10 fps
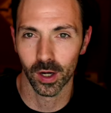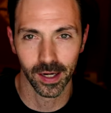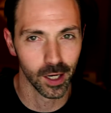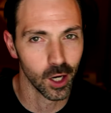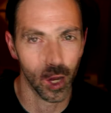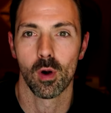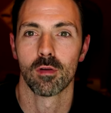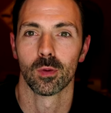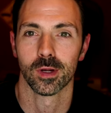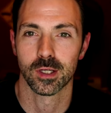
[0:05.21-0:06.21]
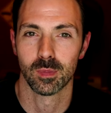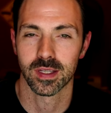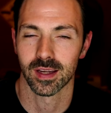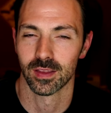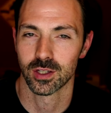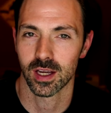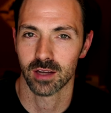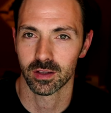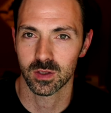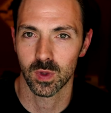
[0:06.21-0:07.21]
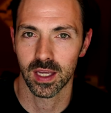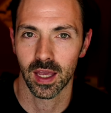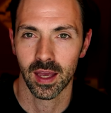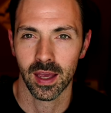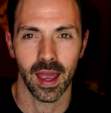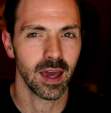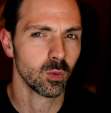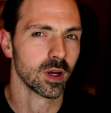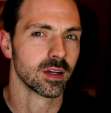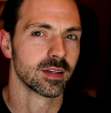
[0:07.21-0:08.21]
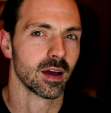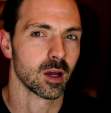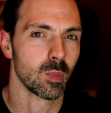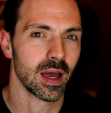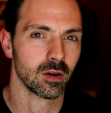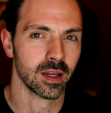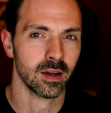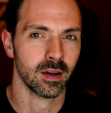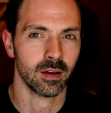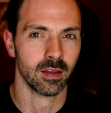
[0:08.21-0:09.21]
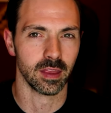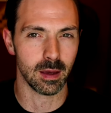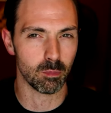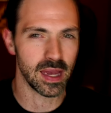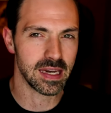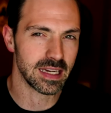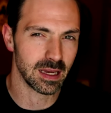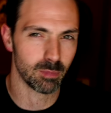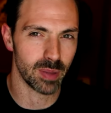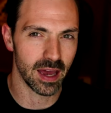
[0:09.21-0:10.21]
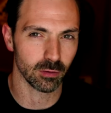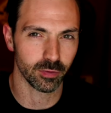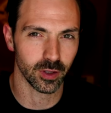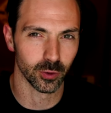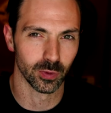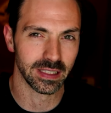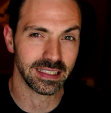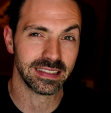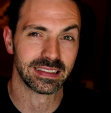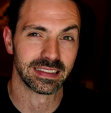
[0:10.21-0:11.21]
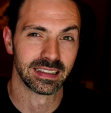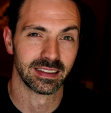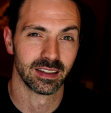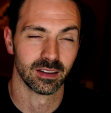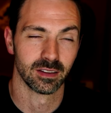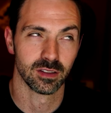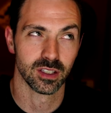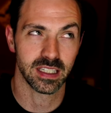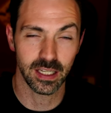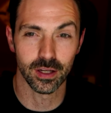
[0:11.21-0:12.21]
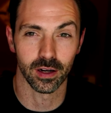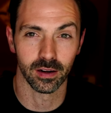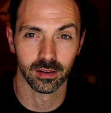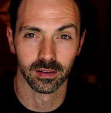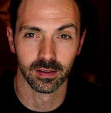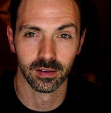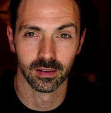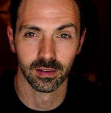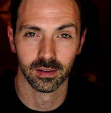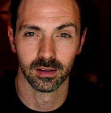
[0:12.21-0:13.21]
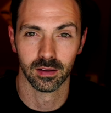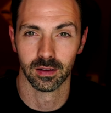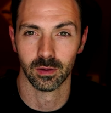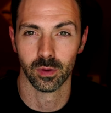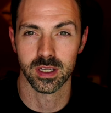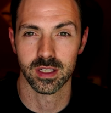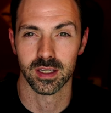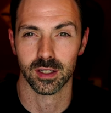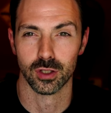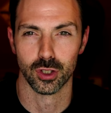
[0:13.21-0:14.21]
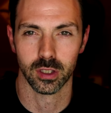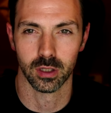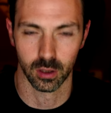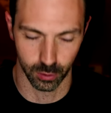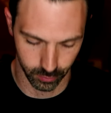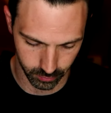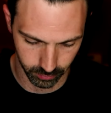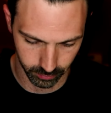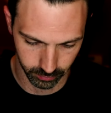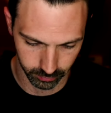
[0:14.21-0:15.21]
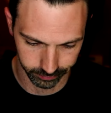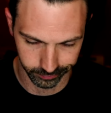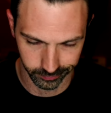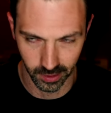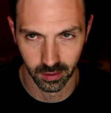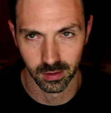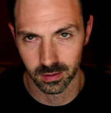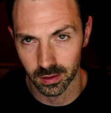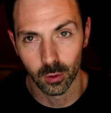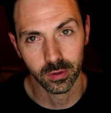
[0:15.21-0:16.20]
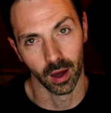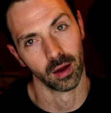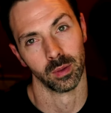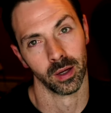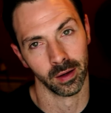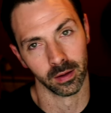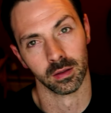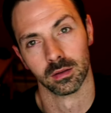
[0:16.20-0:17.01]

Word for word: going to go over what you missed on the channel this week, and we're going to talk about the impending Battlefield release teaser, which is in June. Let's go talk about it.